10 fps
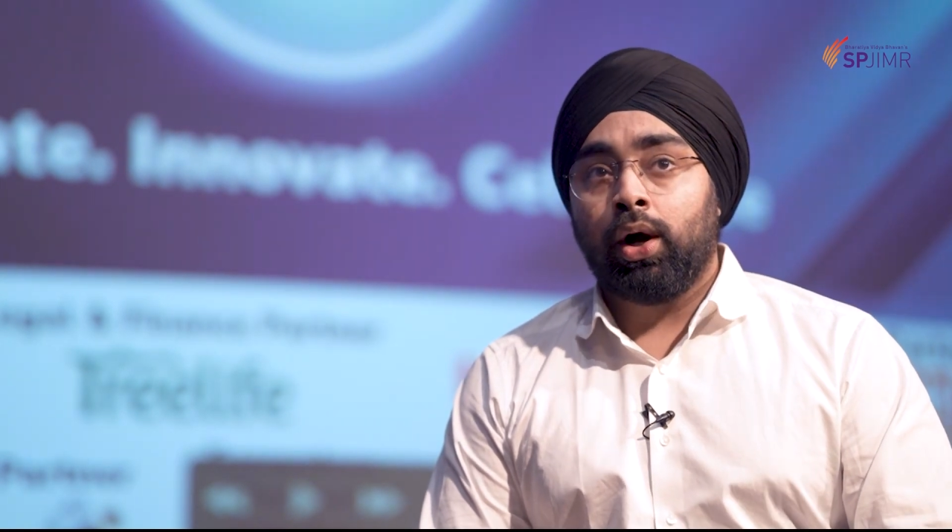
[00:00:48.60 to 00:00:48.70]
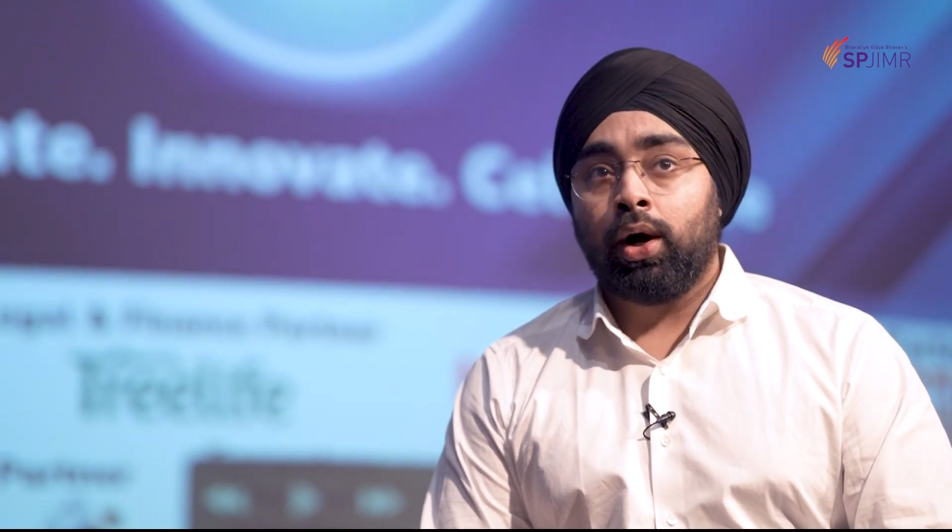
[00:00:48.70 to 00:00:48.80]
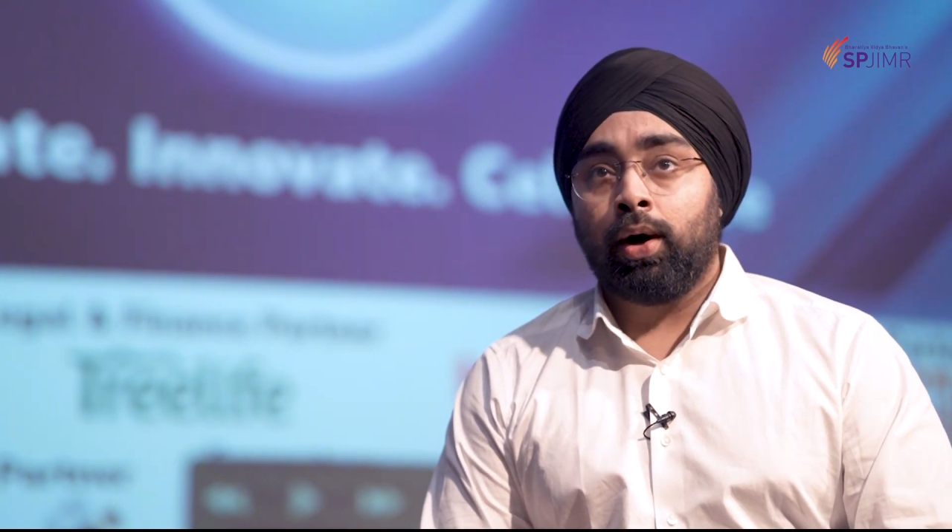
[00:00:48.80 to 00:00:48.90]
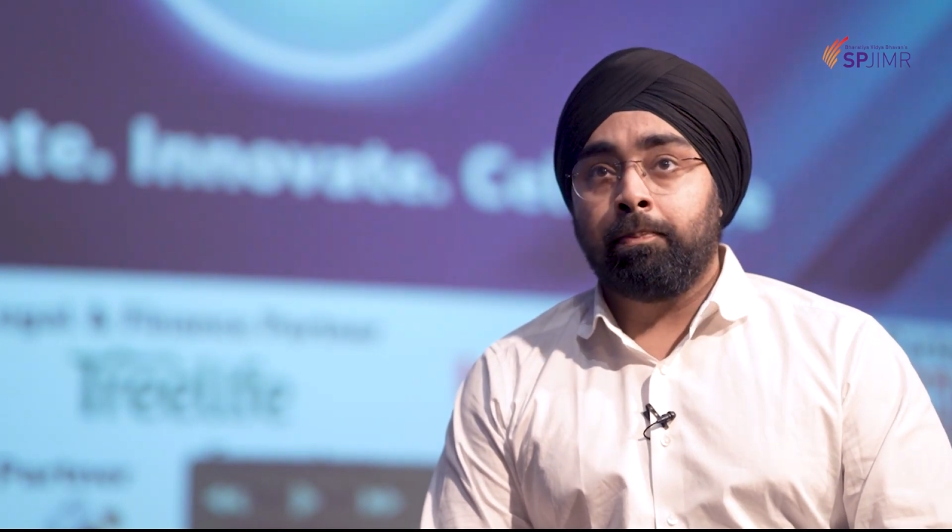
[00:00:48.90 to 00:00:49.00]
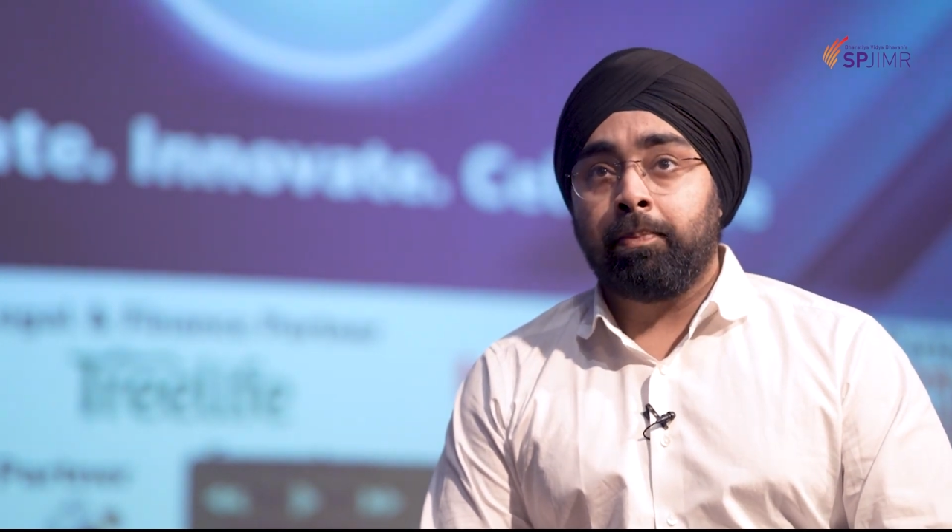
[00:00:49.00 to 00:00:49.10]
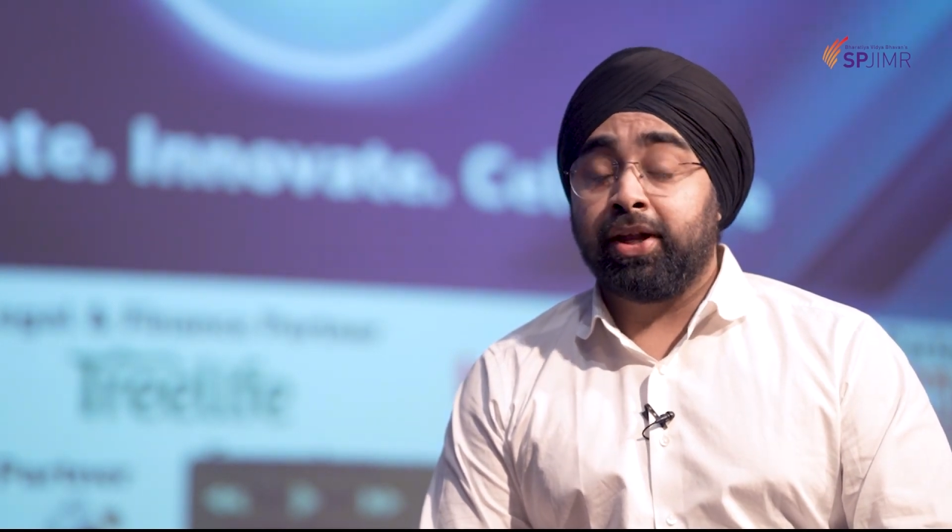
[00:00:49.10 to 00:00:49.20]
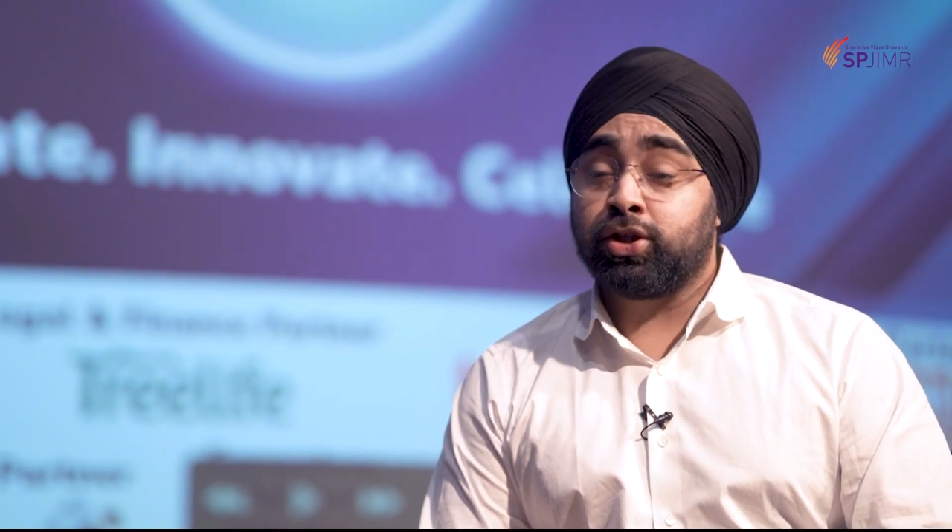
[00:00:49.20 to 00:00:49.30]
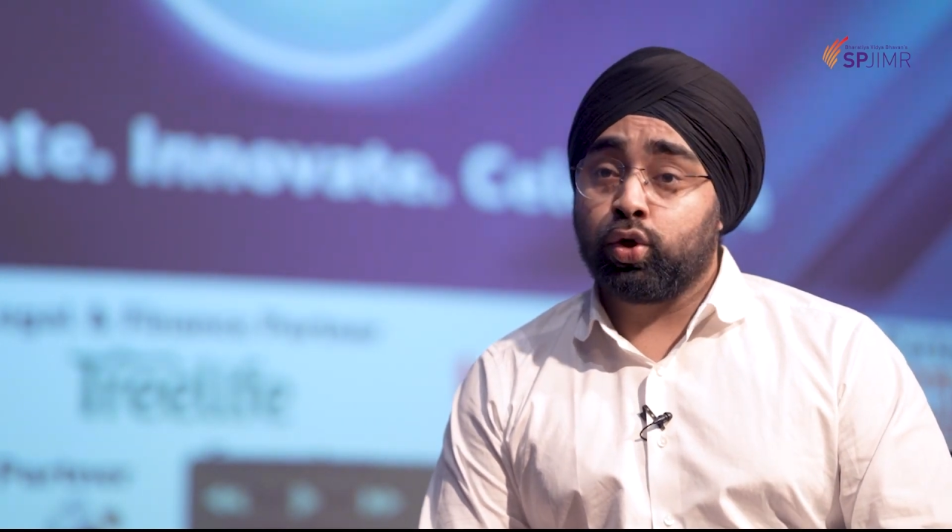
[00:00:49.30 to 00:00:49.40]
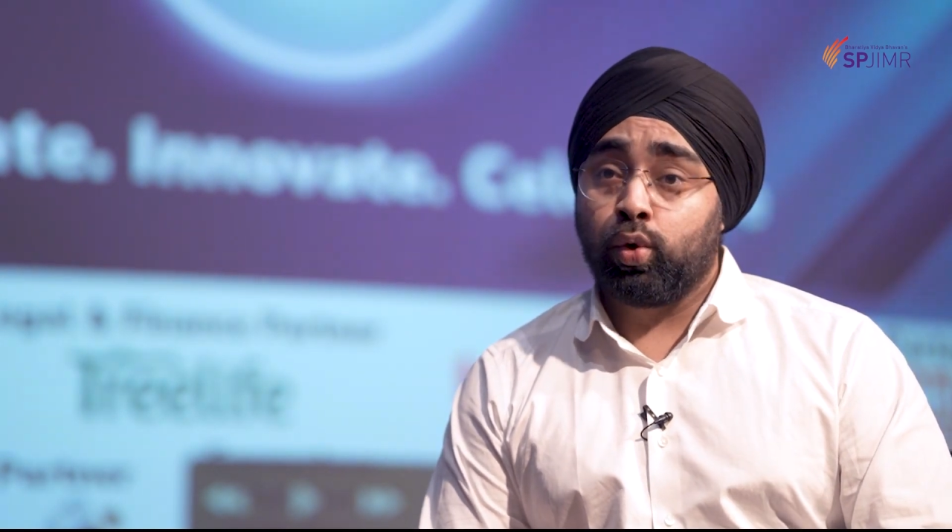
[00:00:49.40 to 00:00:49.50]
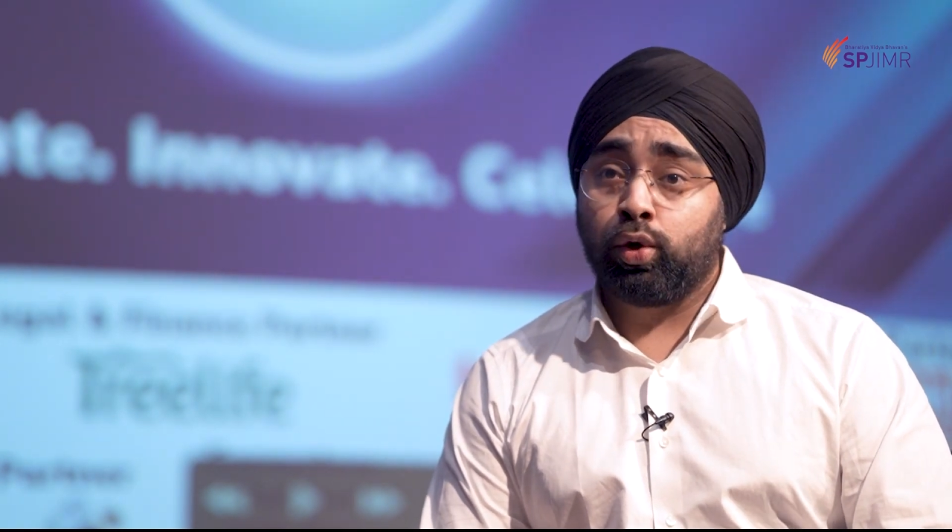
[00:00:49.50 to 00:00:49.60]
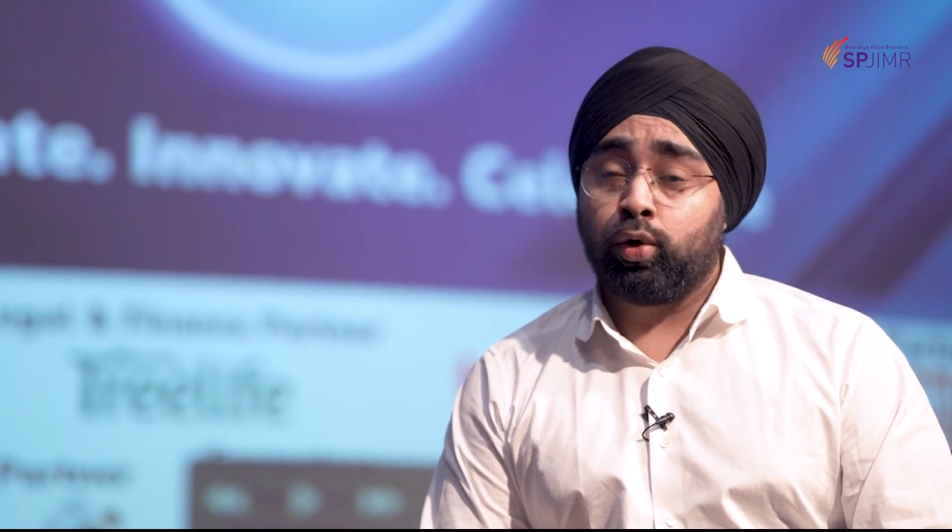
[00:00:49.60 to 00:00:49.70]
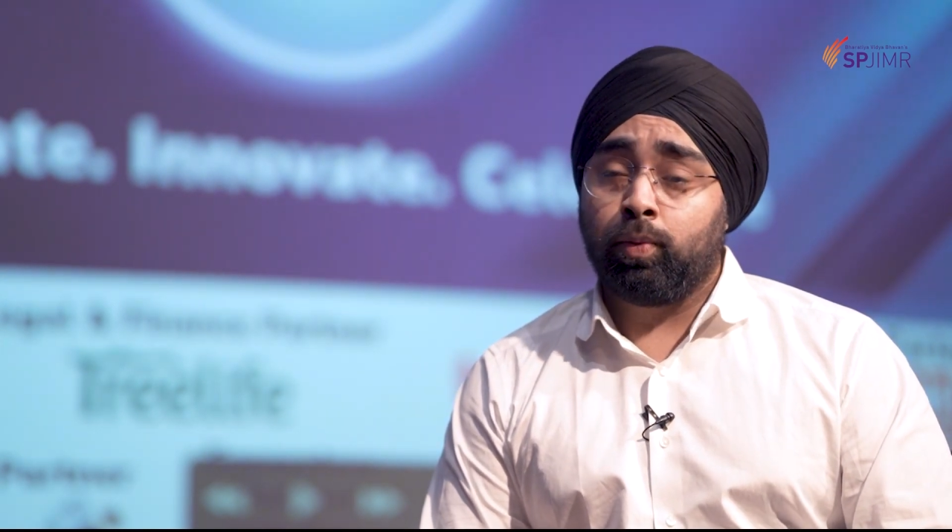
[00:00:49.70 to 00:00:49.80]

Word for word: Uh, but it's good